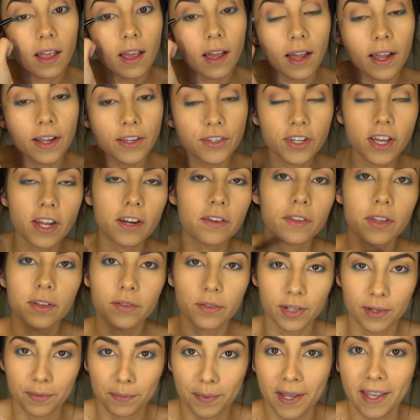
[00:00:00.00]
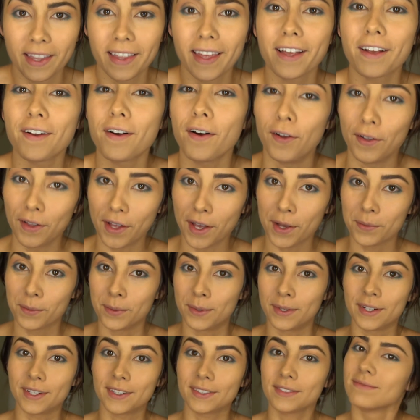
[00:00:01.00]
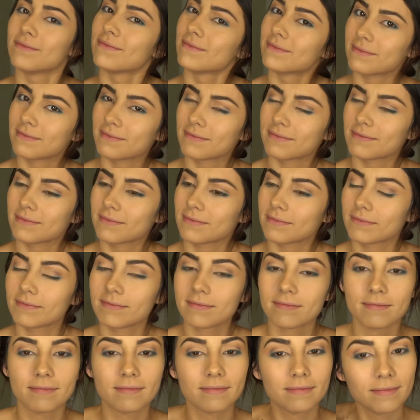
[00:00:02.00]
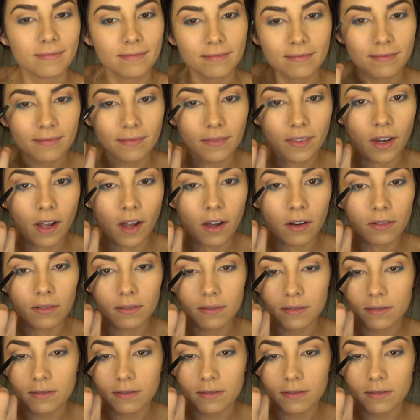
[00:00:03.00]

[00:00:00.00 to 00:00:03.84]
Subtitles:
eyeshadow, and that would be like all I wore. No.